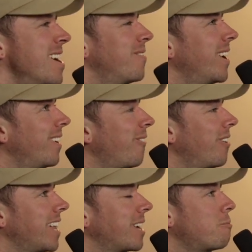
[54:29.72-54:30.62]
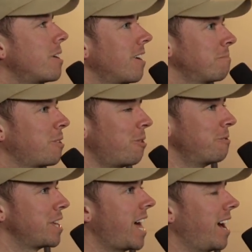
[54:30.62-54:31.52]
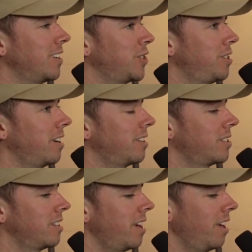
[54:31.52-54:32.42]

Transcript: But like where I'm going with that is just